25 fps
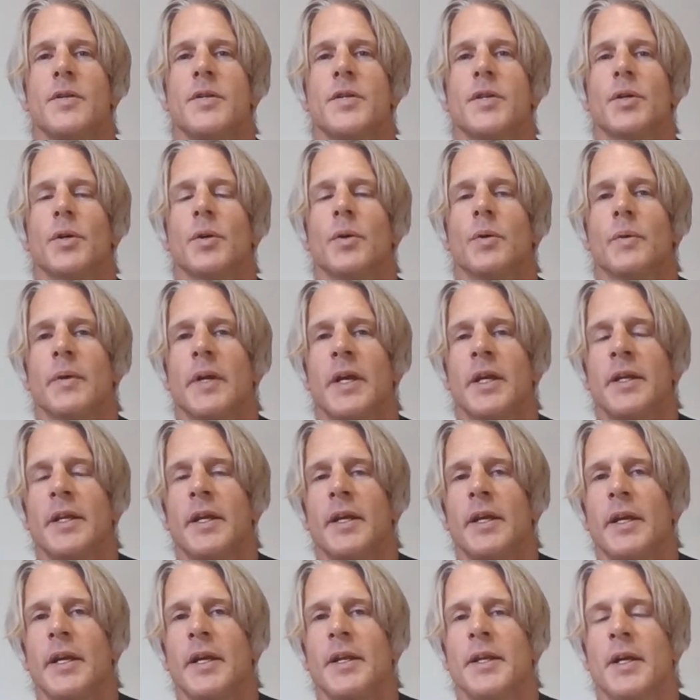
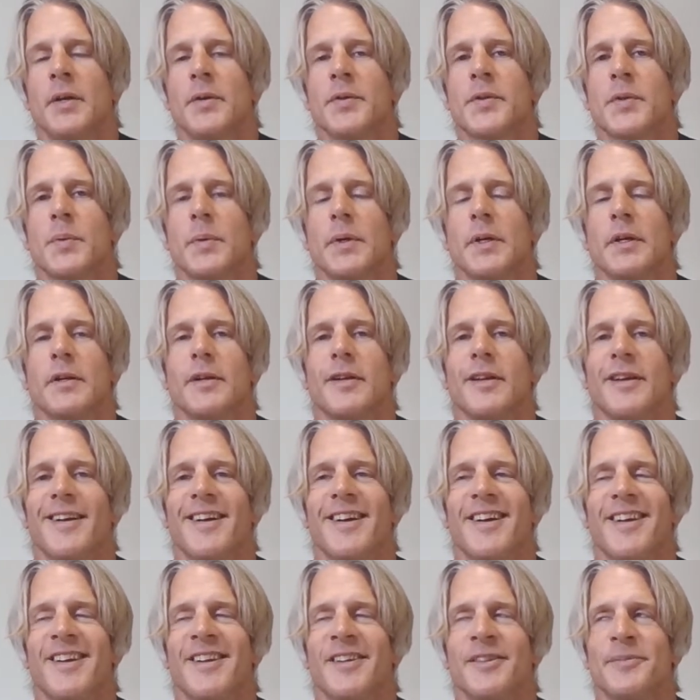and elsewhere.
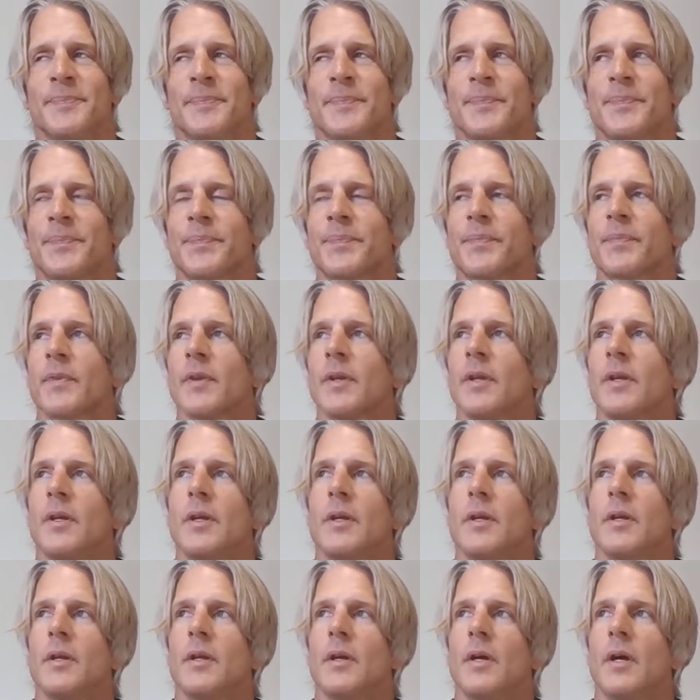
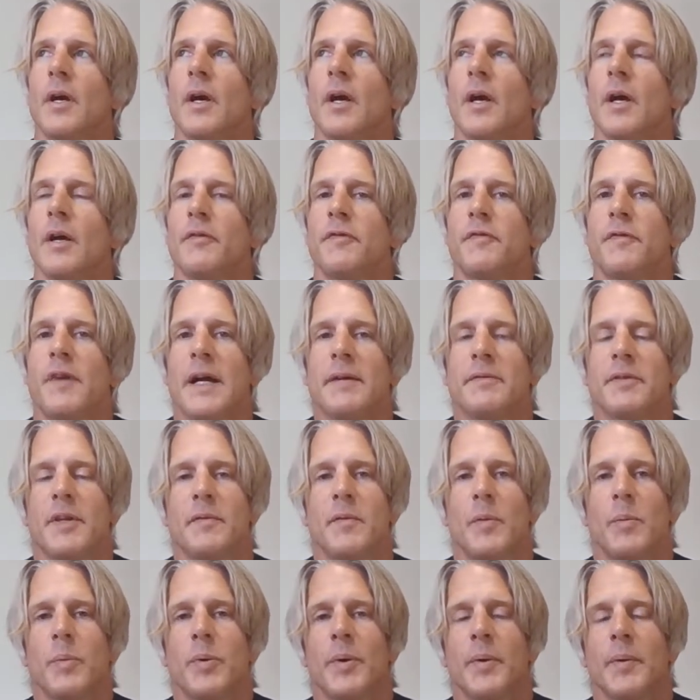
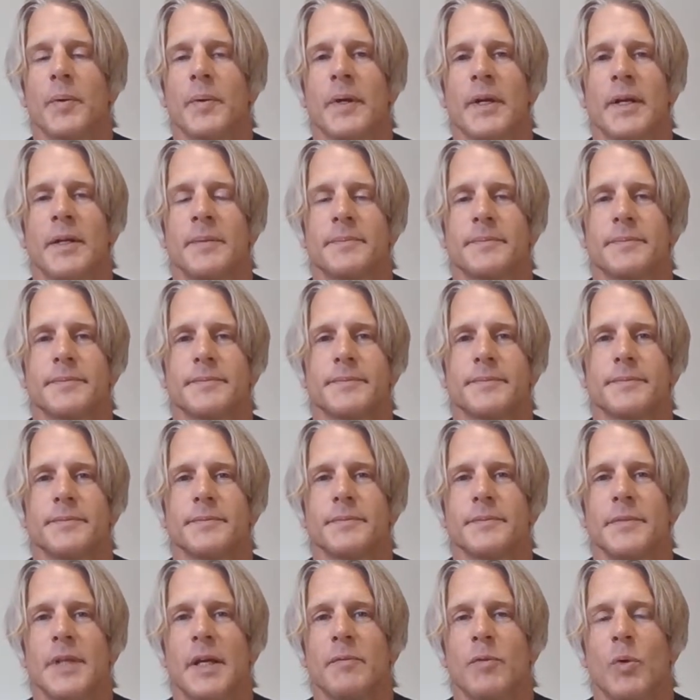5-level program:
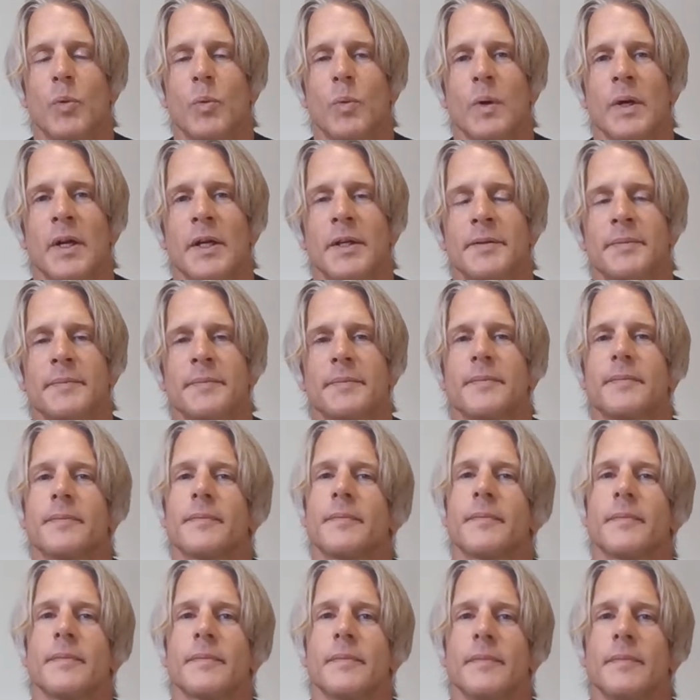level 1,
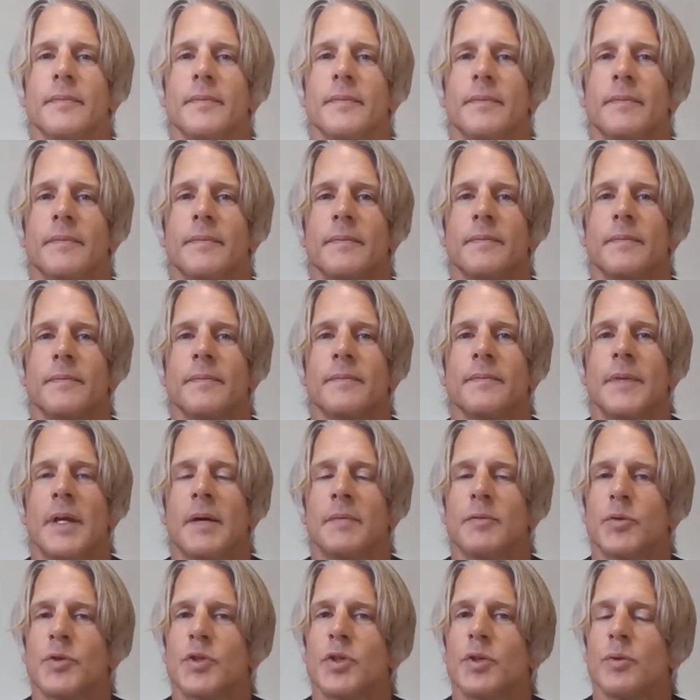
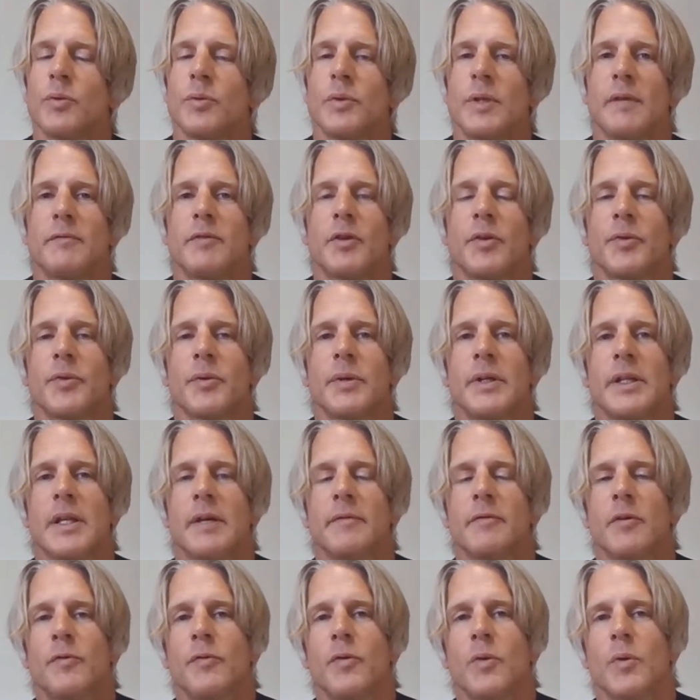level 2, level 3,
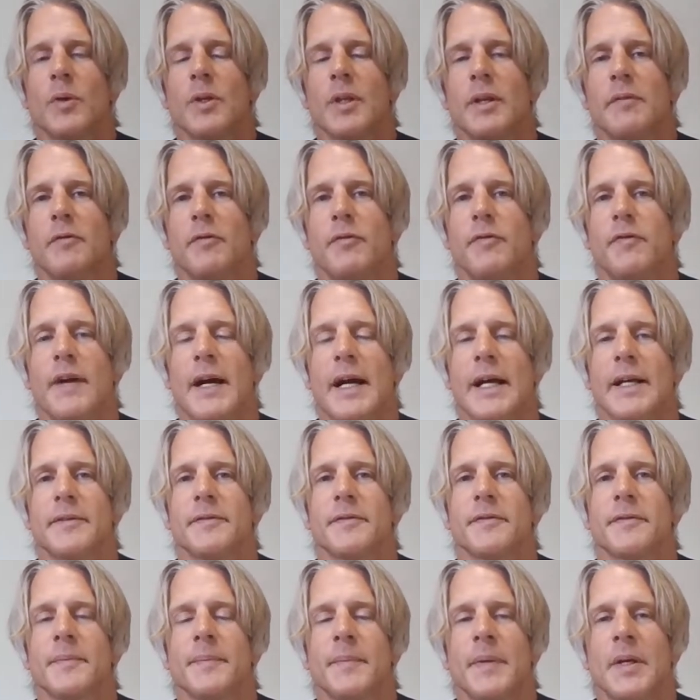level 4, level
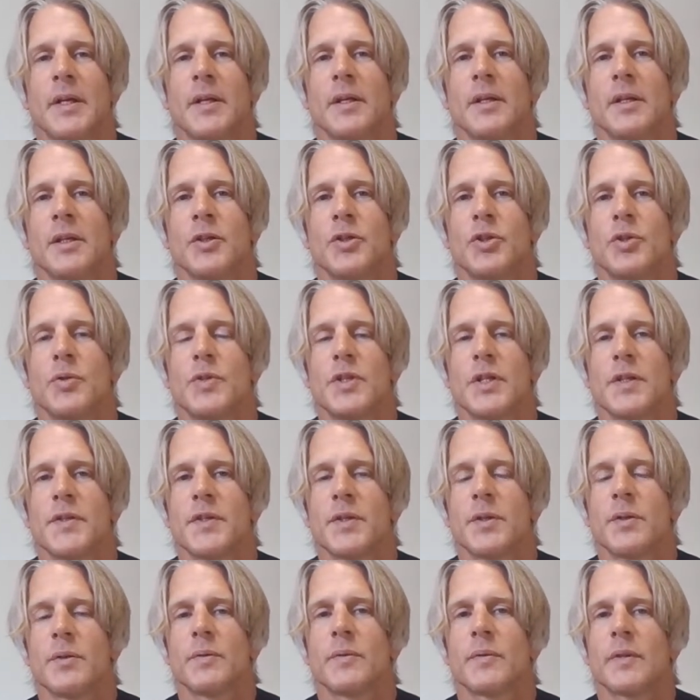5. In
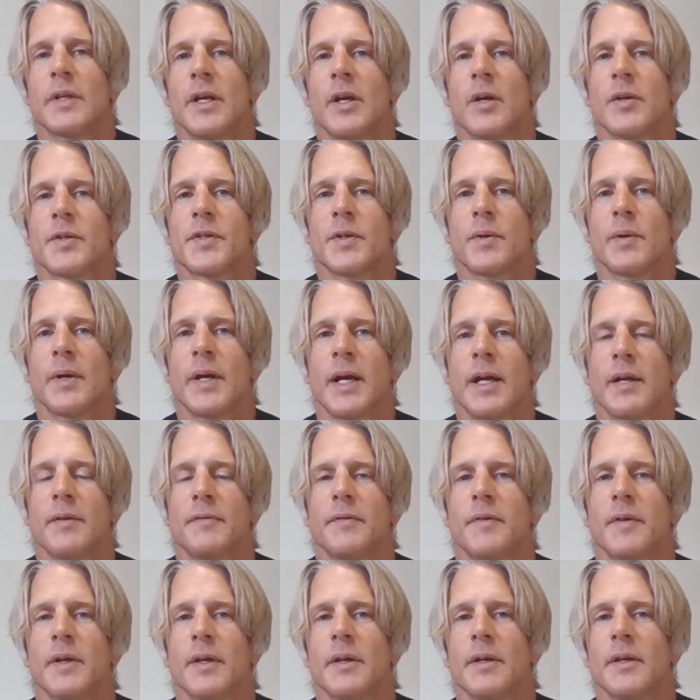Jiu-Jitsu, they also
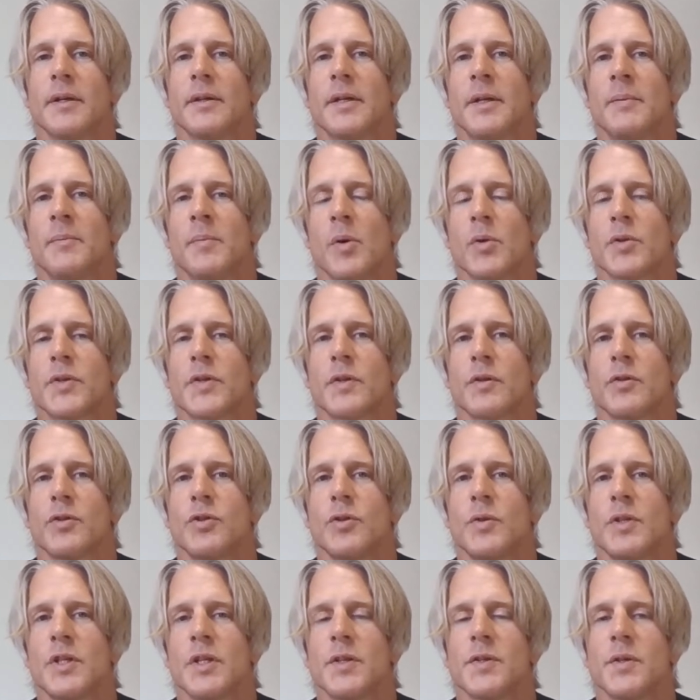have, in most
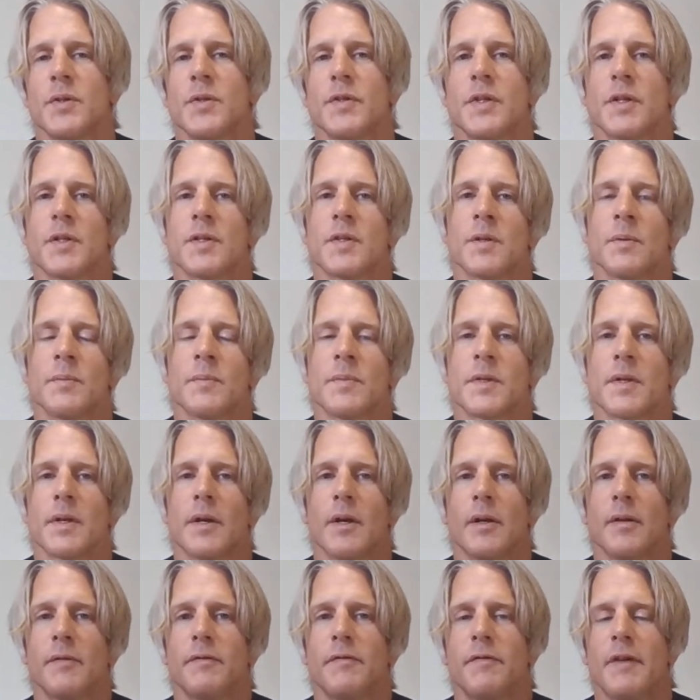Jiu-Jitsu systems,
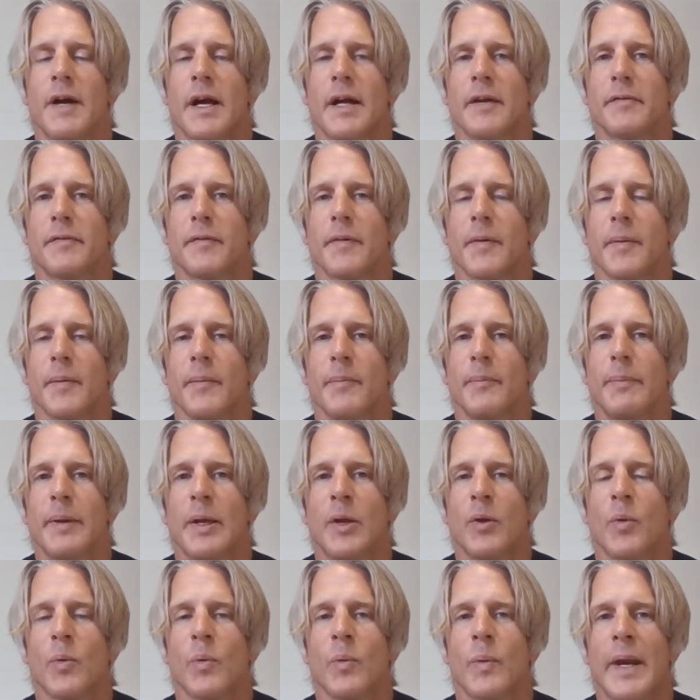a
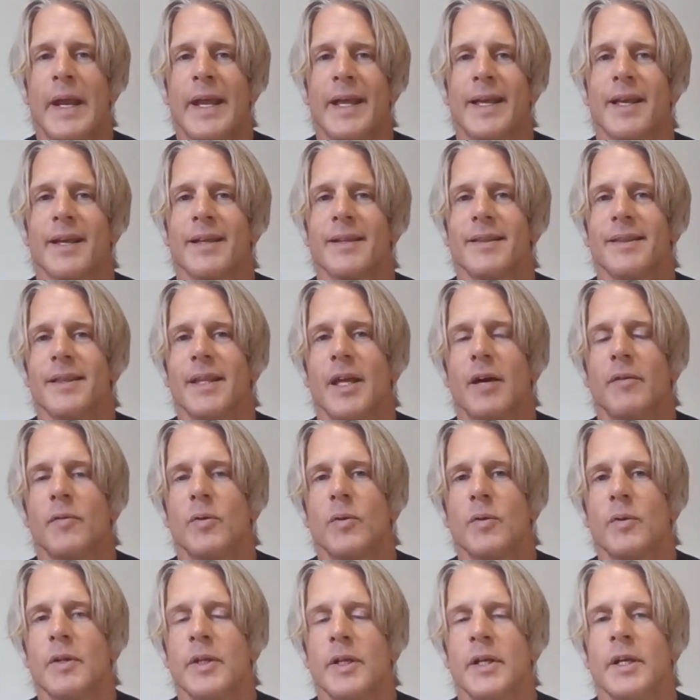5-belt rank
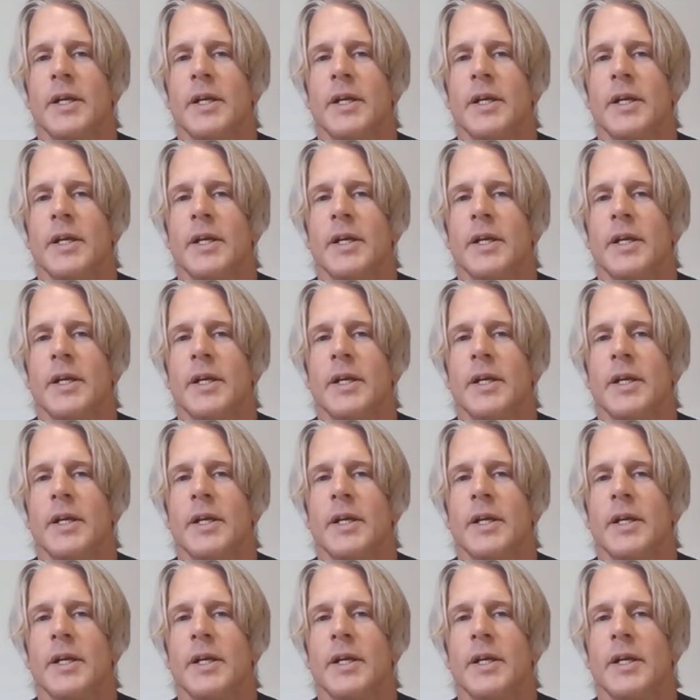level.